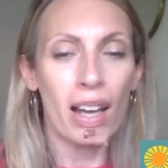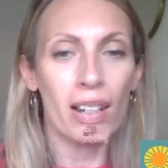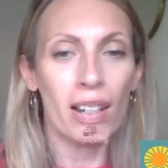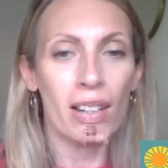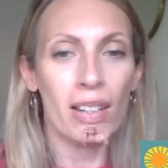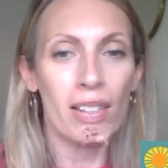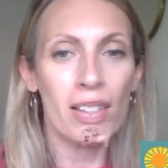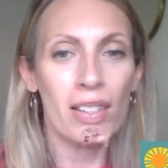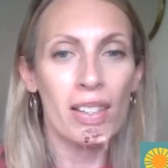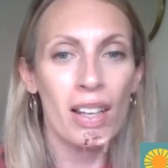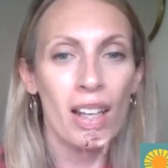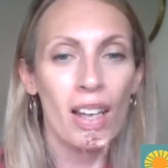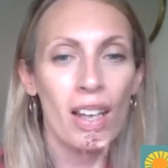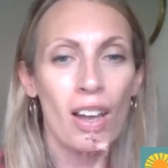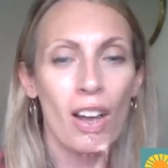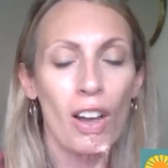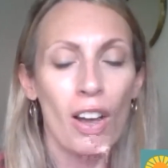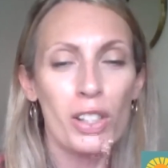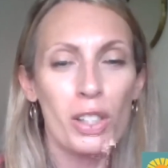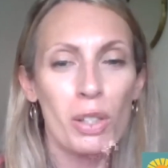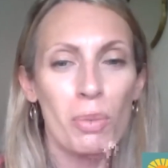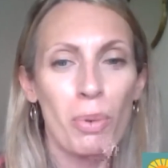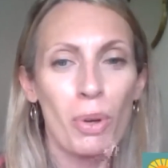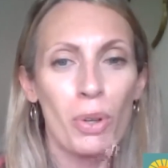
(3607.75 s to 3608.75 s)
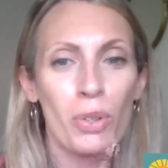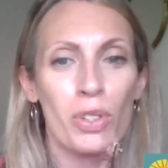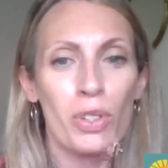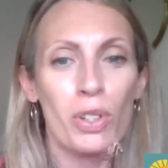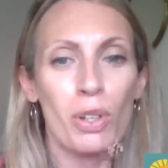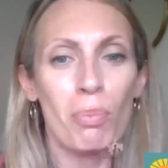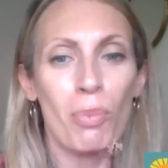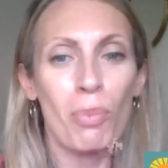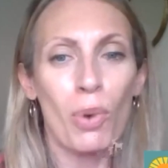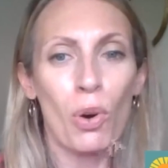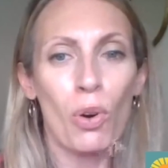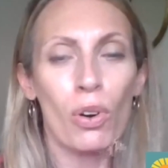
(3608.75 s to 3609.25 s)
And I
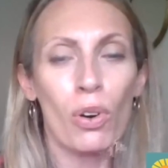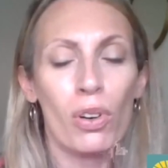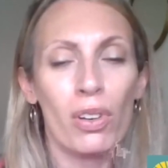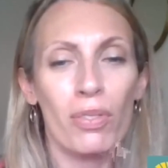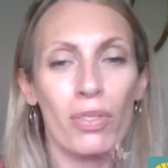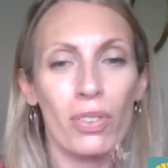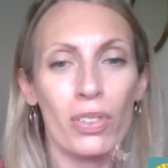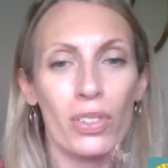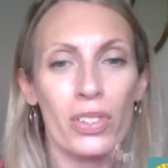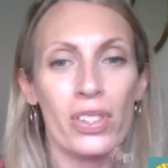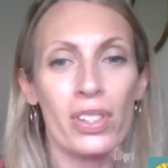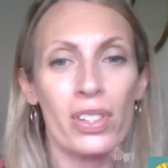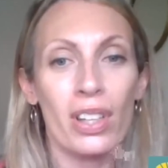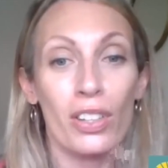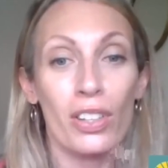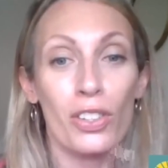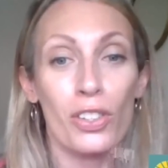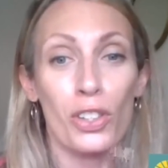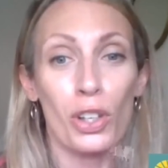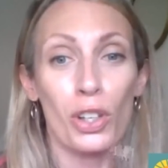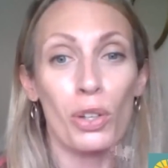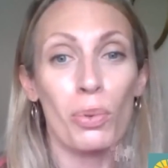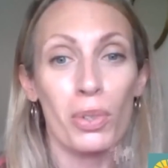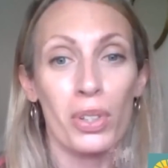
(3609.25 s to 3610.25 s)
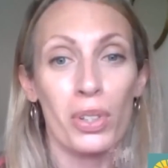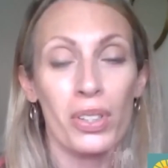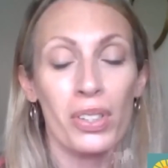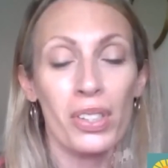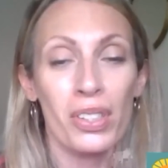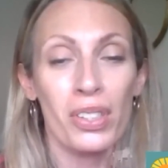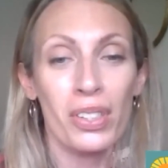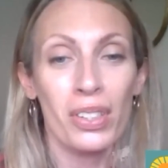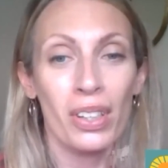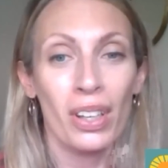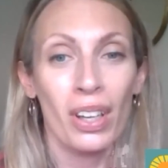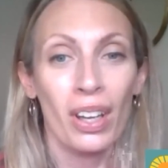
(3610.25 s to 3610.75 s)
suppose the more of us that do
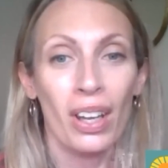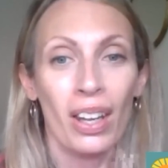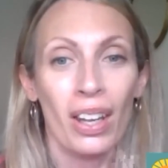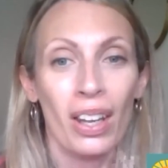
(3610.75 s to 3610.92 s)
it,